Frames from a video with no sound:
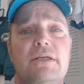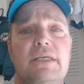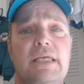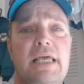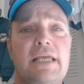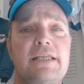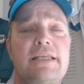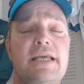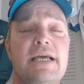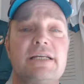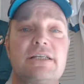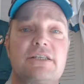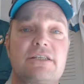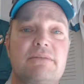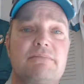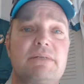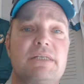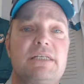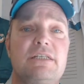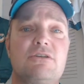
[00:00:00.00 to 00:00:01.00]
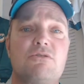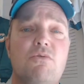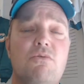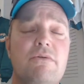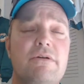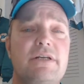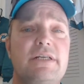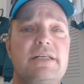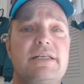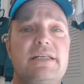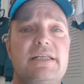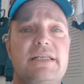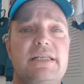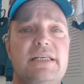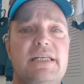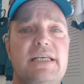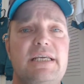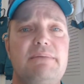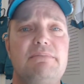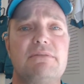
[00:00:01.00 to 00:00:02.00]
And yes, some of these
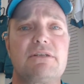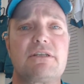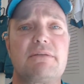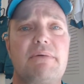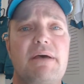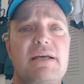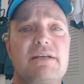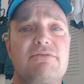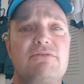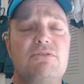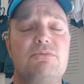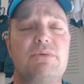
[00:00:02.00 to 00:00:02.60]
teams the past few